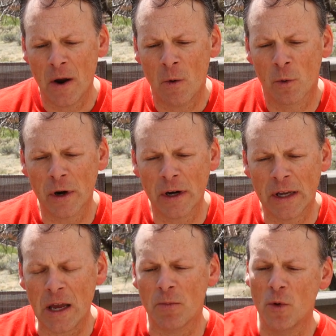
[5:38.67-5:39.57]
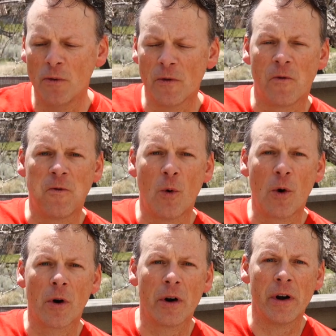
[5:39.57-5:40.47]
We're gonna keep moving
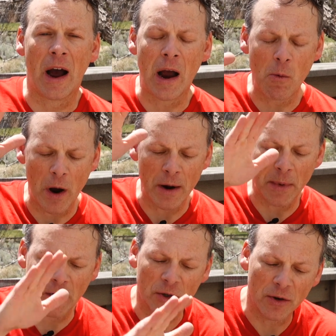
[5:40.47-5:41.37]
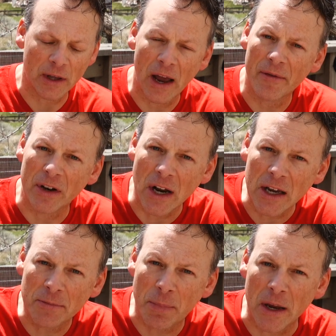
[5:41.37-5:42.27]
forward. I wanna make sure that I have a
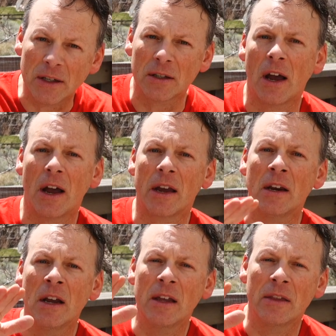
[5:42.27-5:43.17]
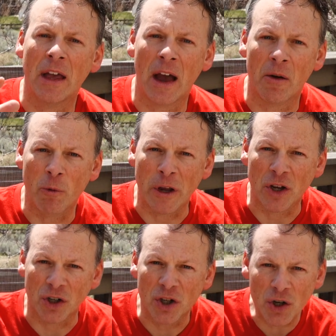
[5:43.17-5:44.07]
nice baseline that we
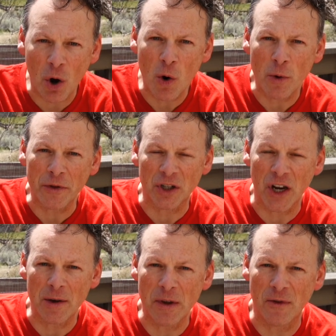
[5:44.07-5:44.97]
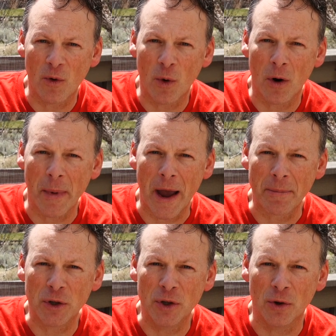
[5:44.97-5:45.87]
can show what the JB4
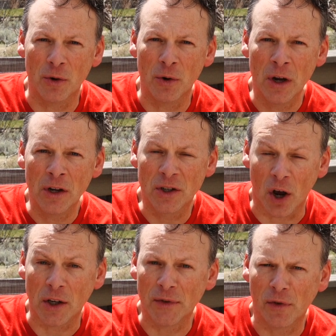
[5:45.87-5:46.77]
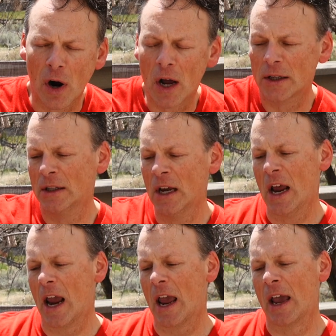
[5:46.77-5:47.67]
Map 2 does for us
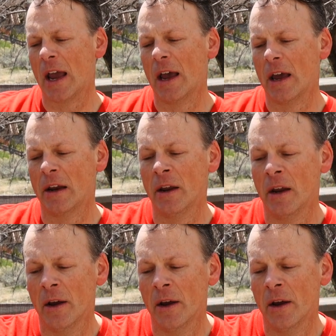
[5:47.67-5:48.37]
and